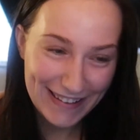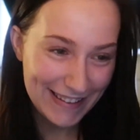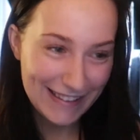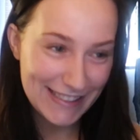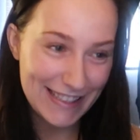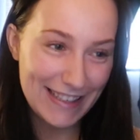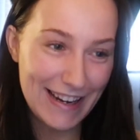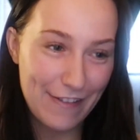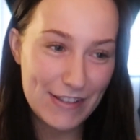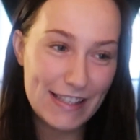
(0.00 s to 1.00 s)
You guys can
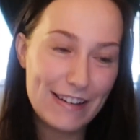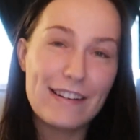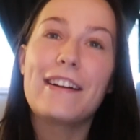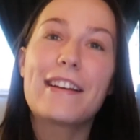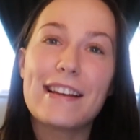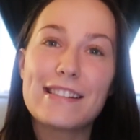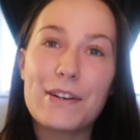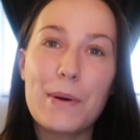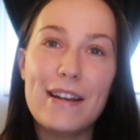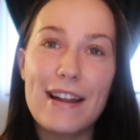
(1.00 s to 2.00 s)
kind of see her. Okay,
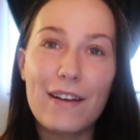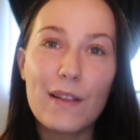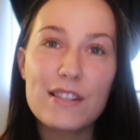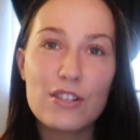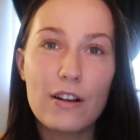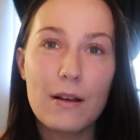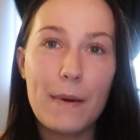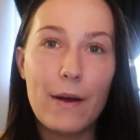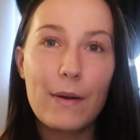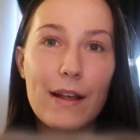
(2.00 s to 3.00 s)
so now let's talk
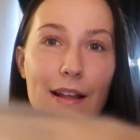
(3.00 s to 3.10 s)
about,